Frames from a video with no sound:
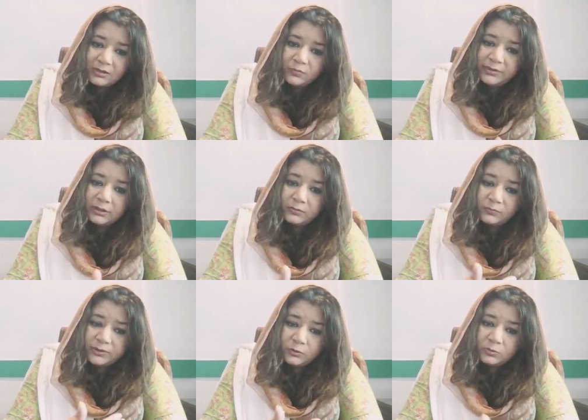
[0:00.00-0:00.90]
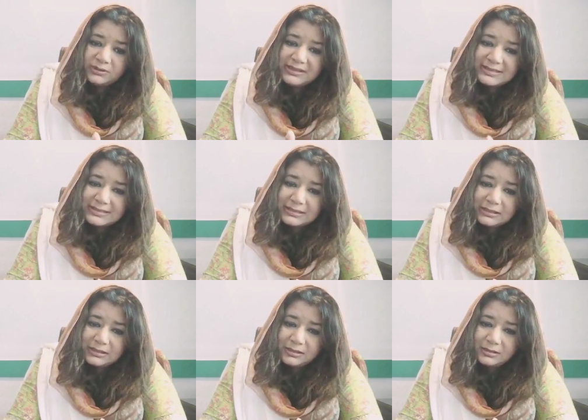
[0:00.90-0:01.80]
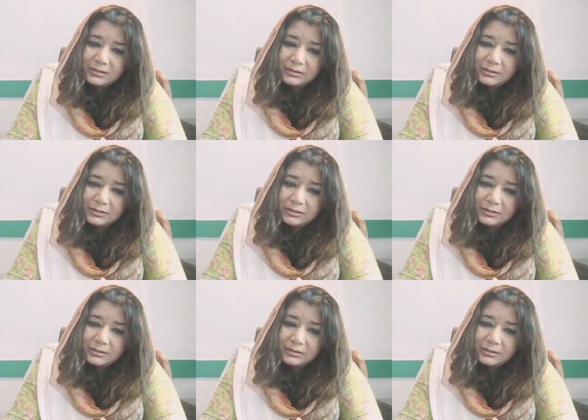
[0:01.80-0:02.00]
we're only seeing